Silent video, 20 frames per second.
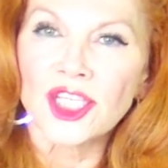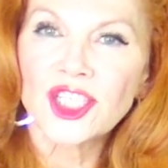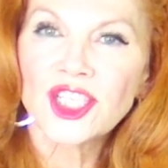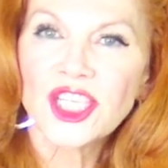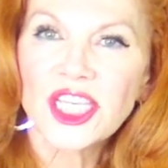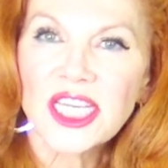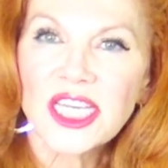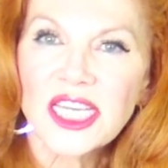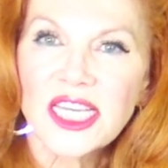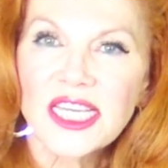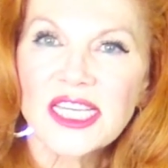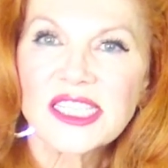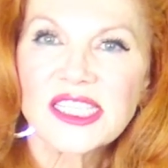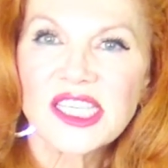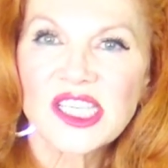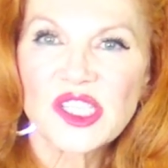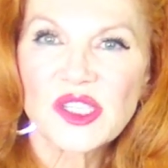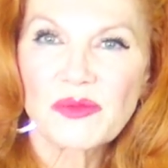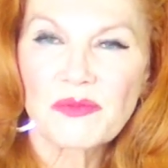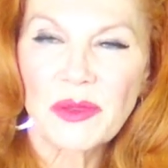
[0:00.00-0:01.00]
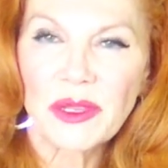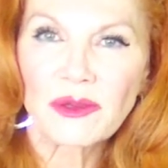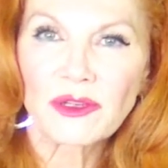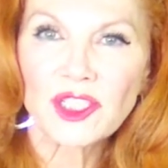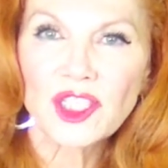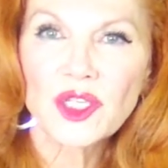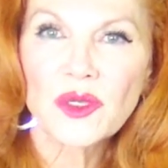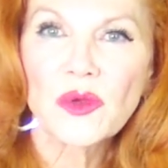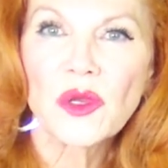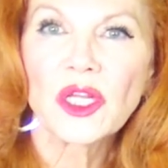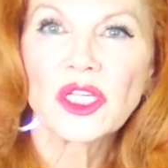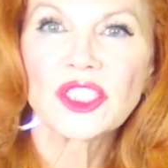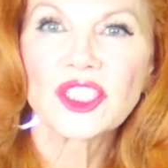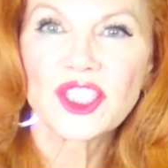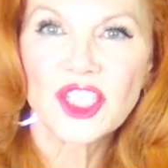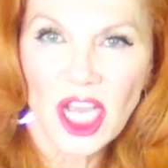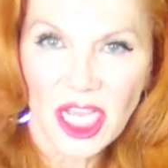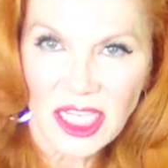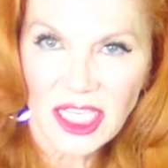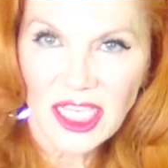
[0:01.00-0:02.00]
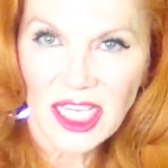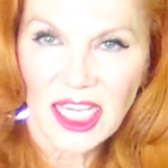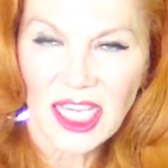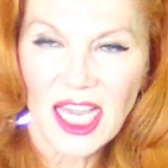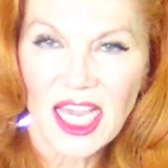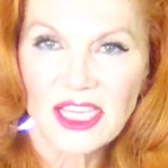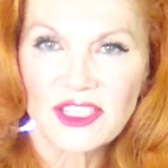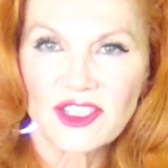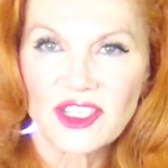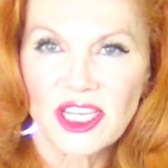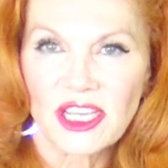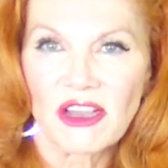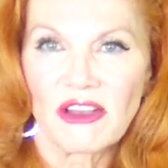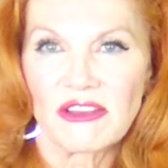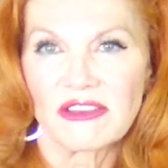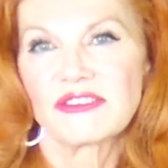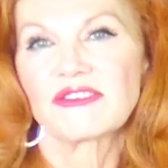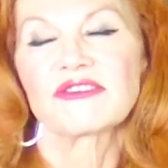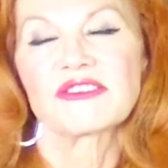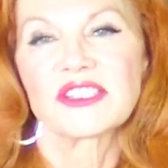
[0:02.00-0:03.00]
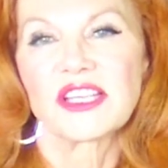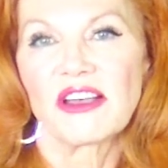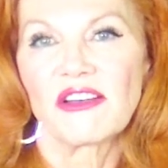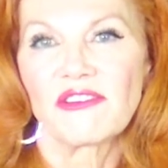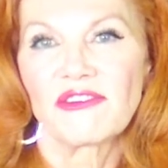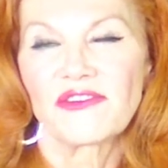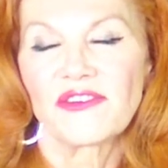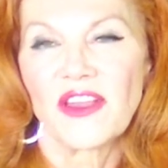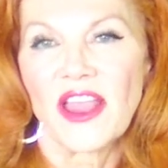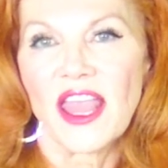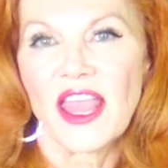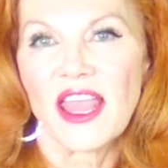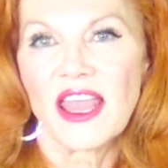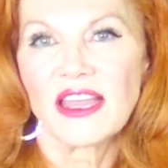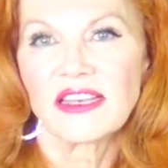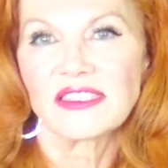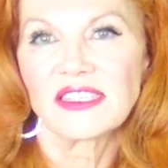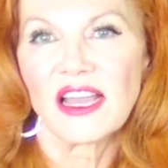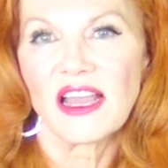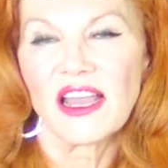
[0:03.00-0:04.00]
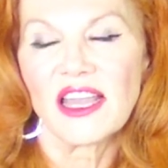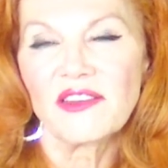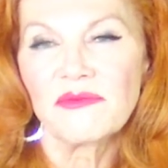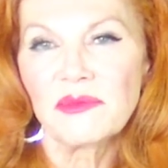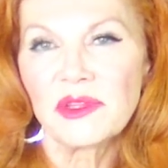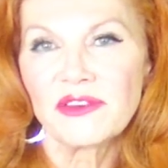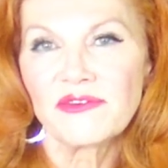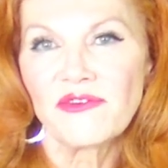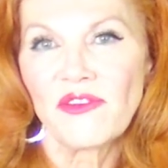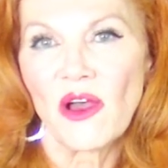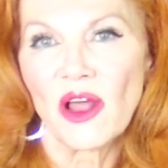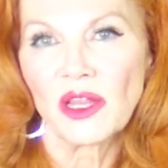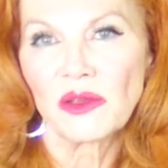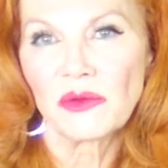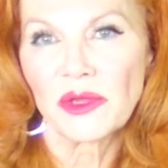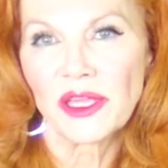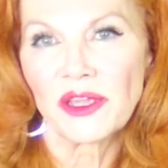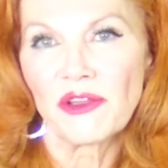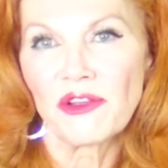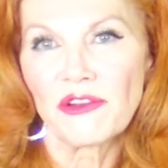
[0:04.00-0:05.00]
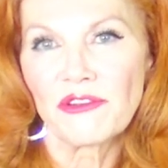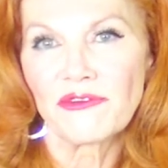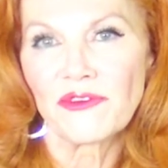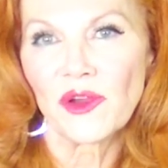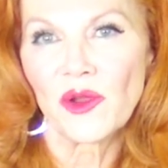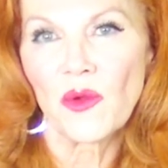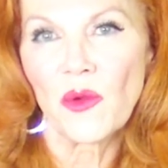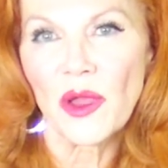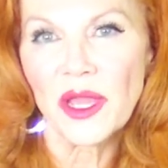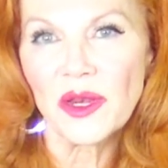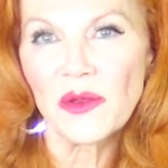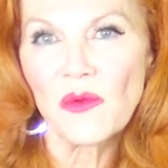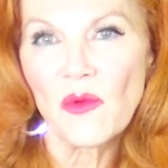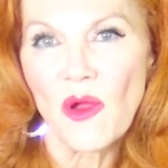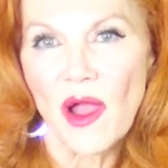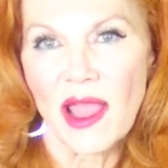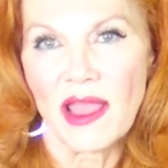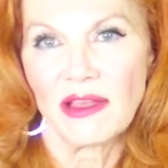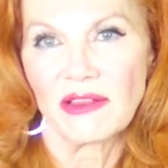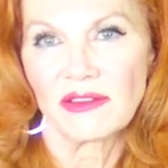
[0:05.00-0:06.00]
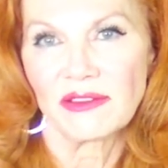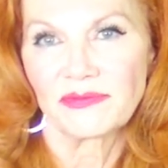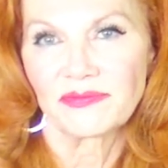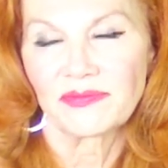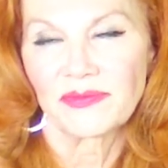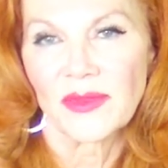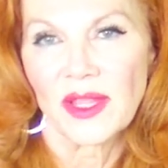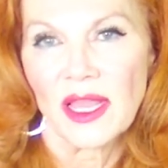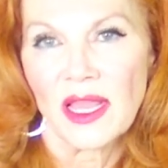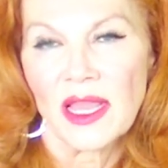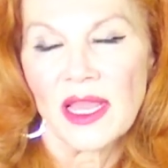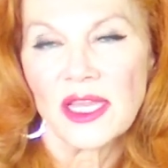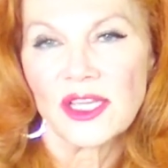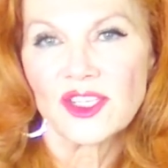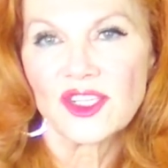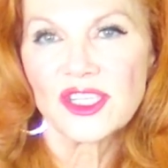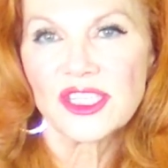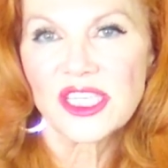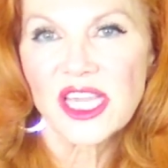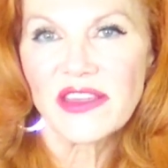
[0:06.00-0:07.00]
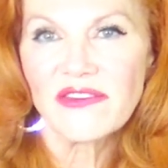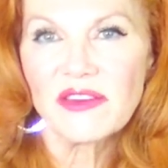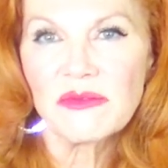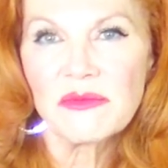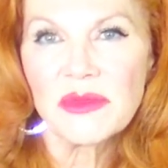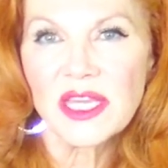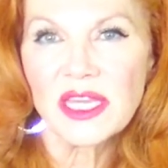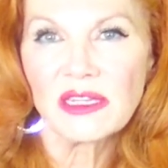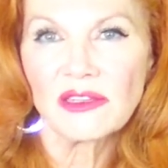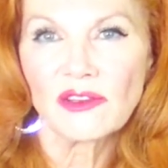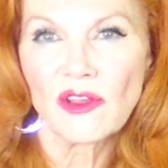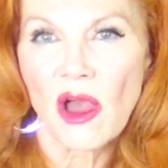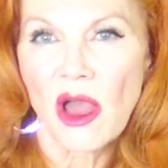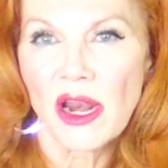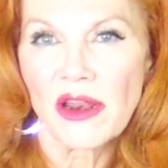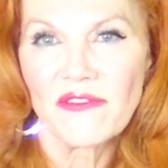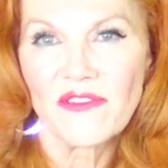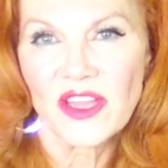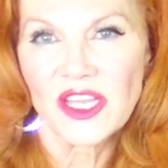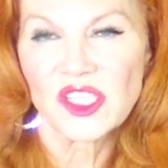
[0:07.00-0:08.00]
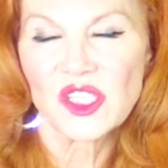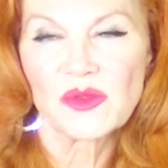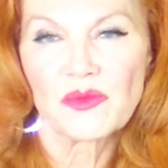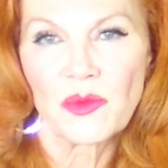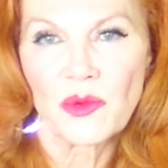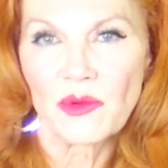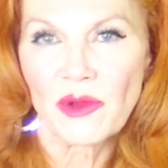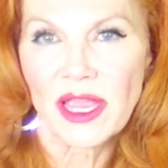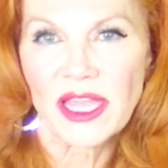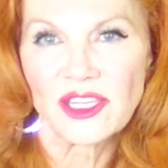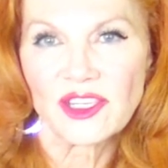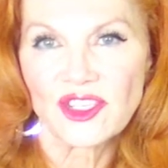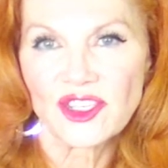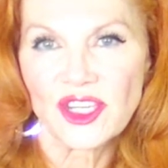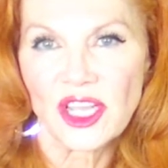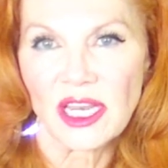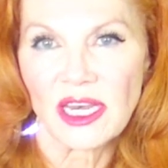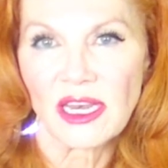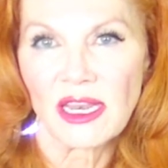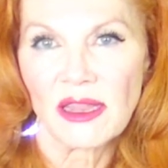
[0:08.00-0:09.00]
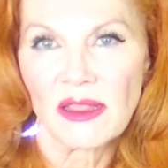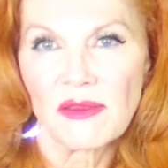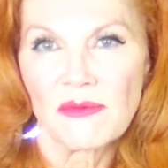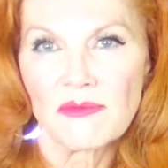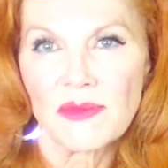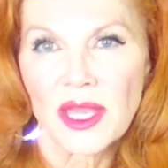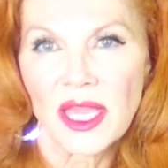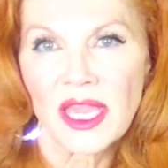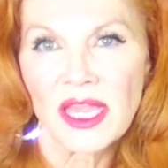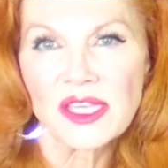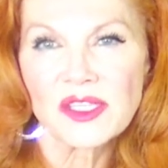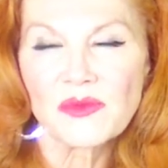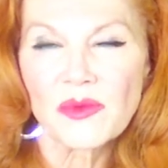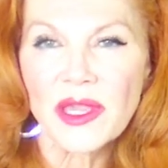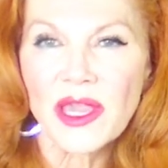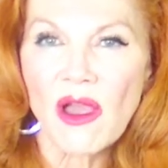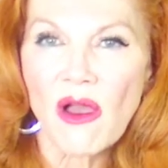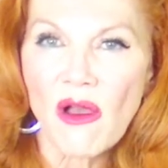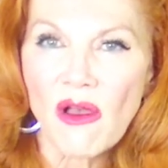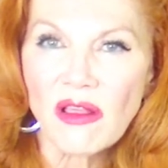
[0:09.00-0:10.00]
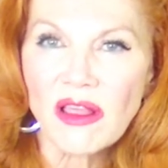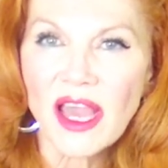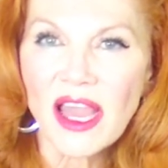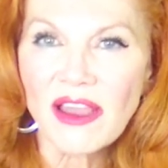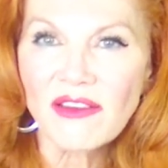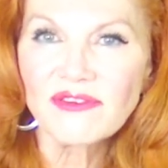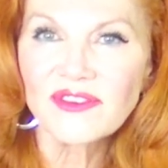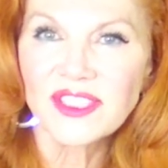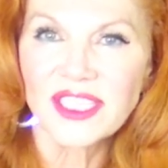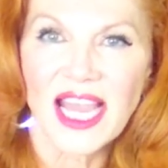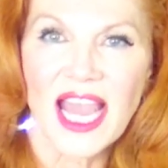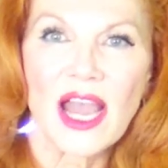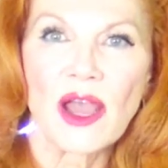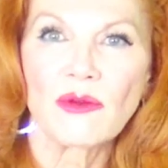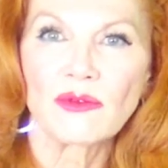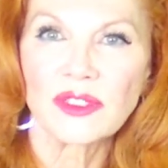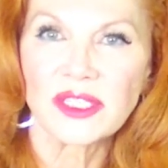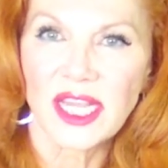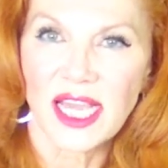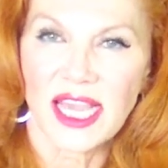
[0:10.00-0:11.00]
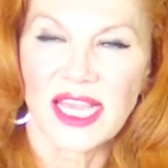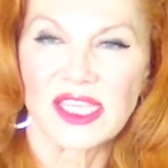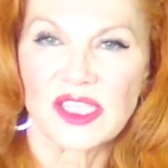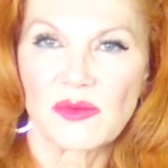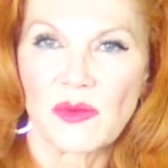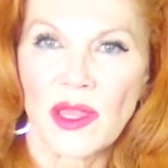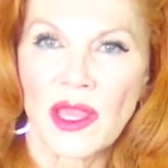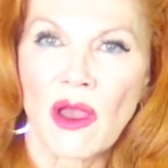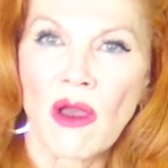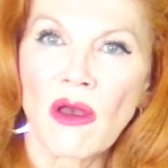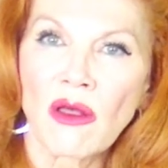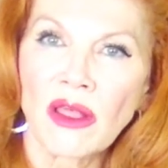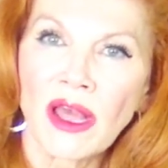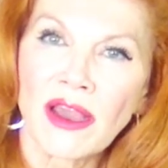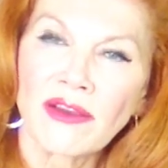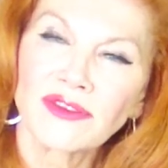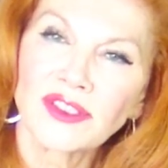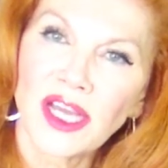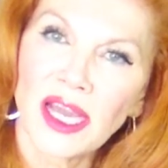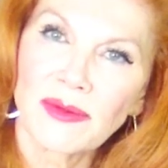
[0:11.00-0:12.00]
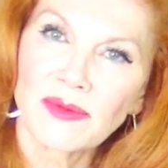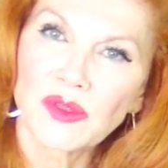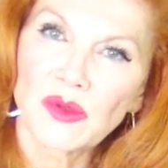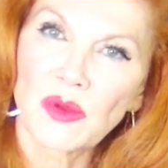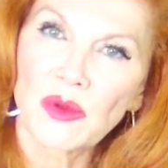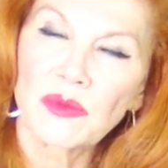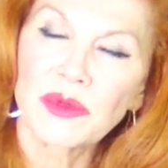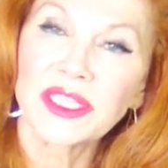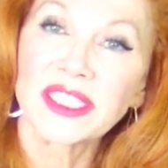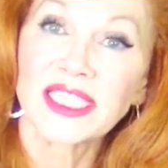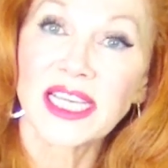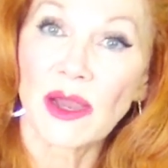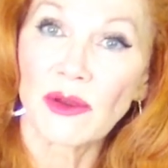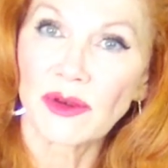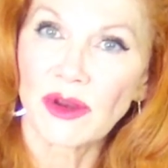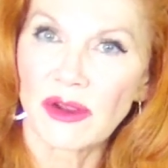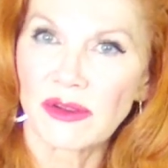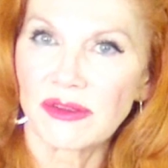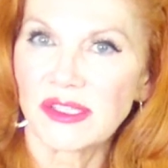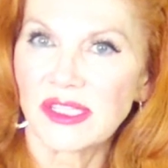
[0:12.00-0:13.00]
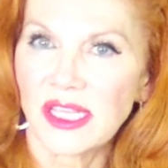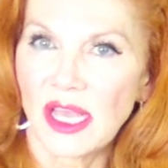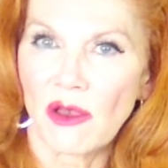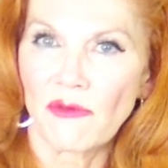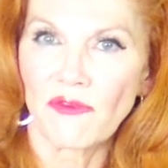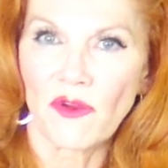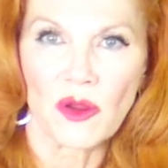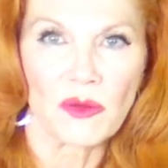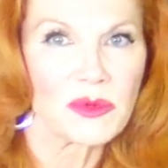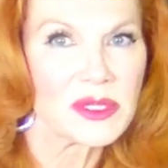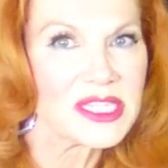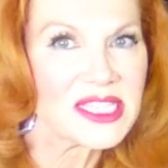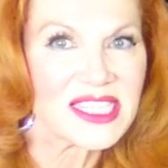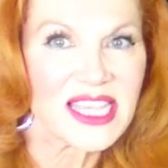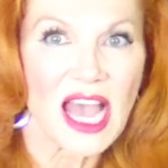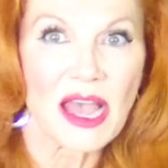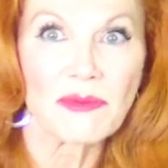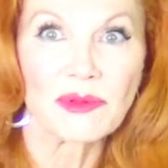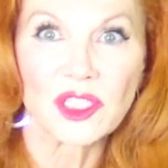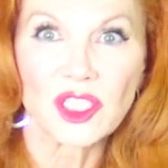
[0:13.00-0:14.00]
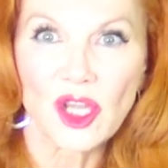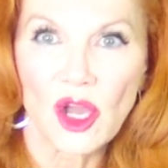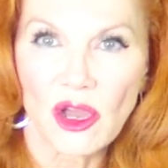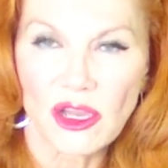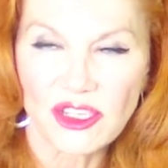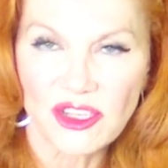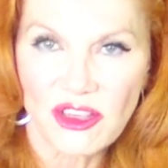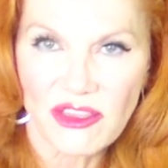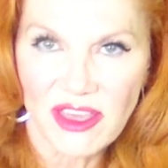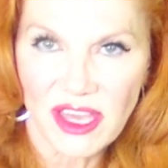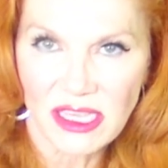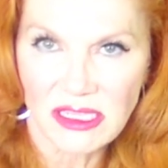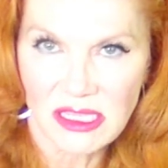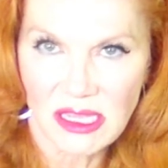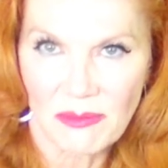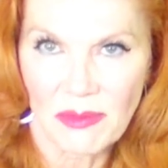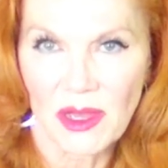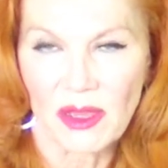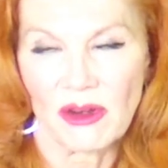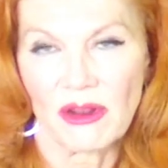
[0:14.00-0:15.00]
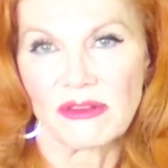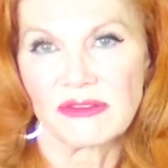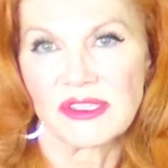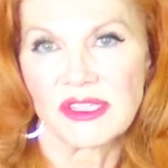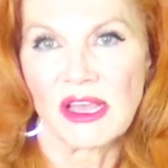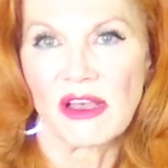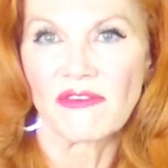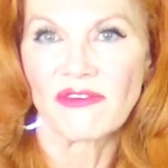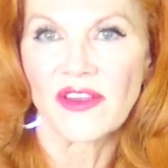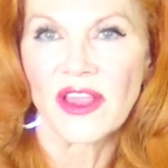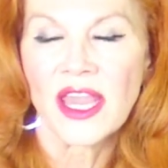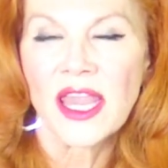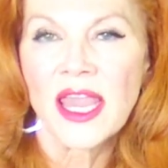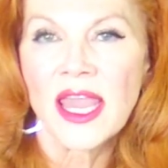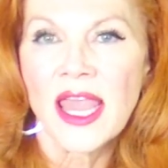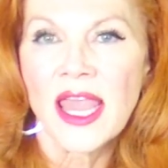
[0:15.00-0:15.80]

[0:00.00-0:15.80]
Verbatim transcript: She is a spiritual junkie, as she calls herself, and I've been following her for quite a while. She's given me a lot of inspiration because we all have down days. We all have times where we doubt ourselves or we sabotage things about ourselves.